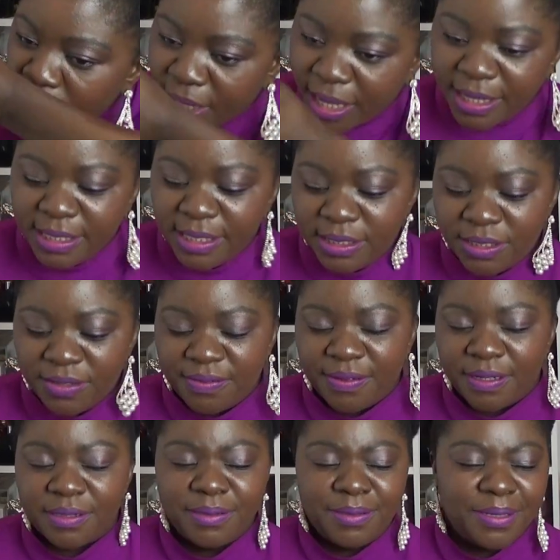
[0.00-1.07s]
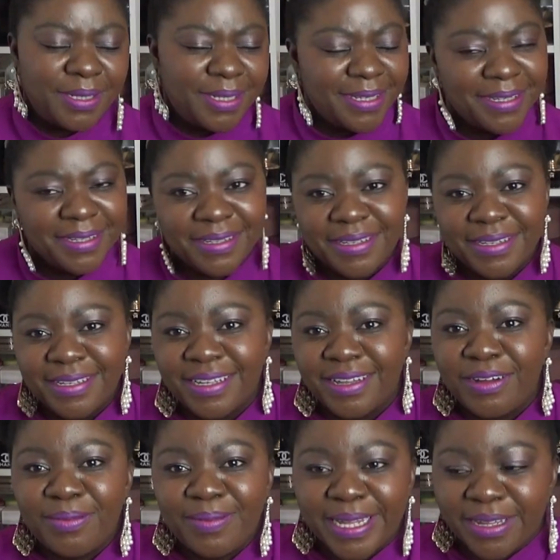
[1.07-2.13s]
I need to find... Oh
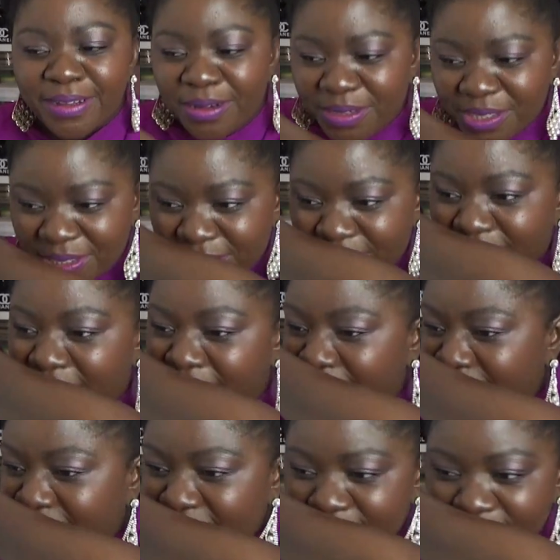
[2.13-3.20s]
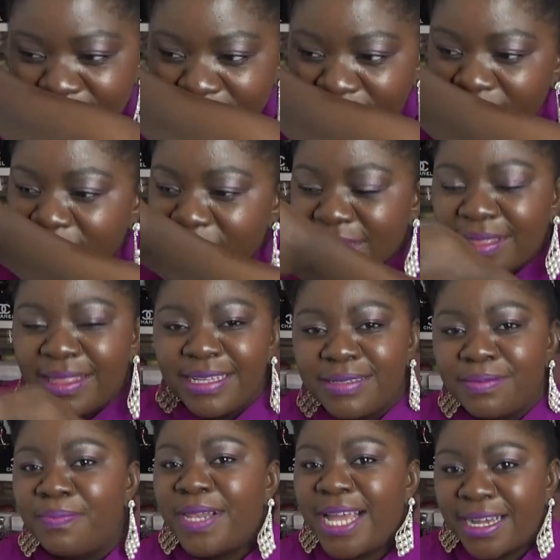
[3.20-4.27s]
my gosh, you guys.
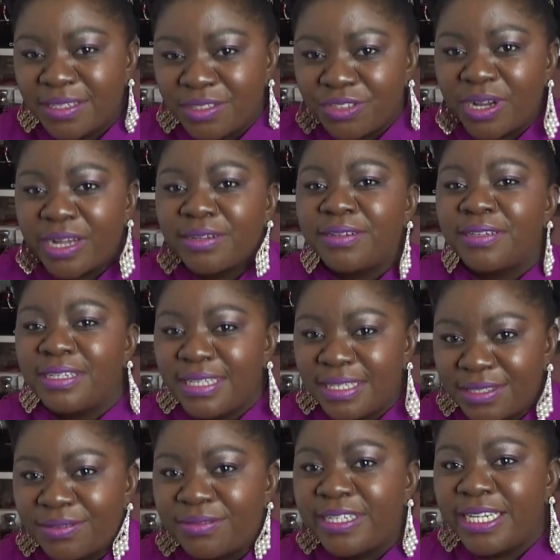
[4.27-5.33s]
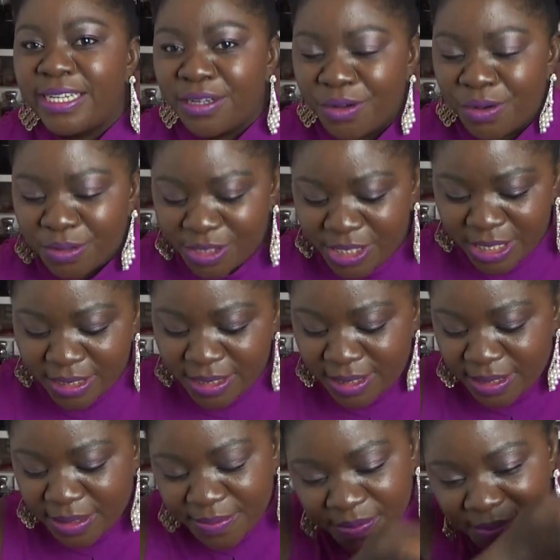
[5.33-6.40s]
This Black Dragon is really
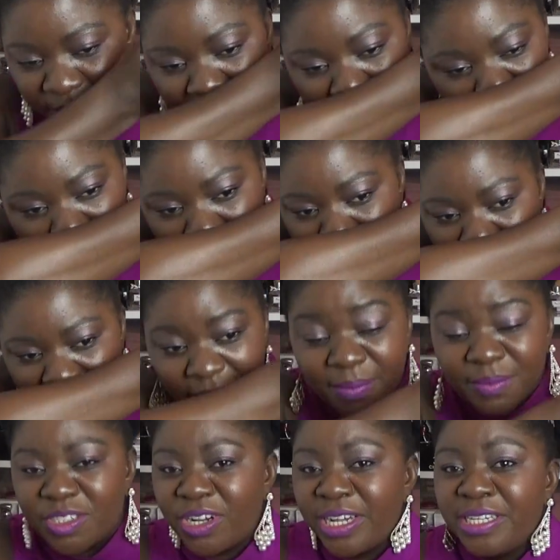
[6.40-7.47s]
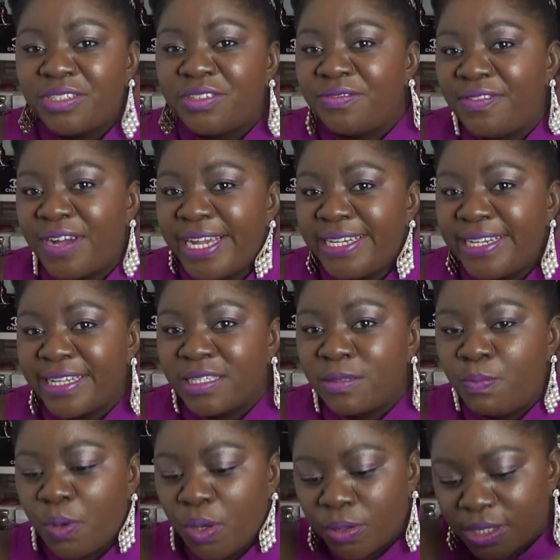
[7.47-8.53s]
gorgeous. I'm trying to find a
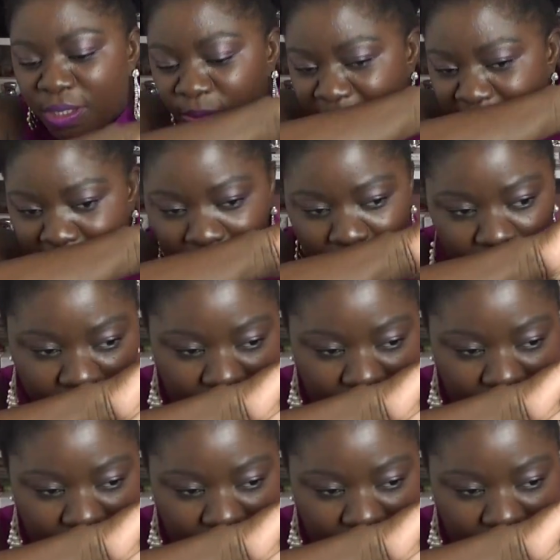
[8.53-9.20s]
spot where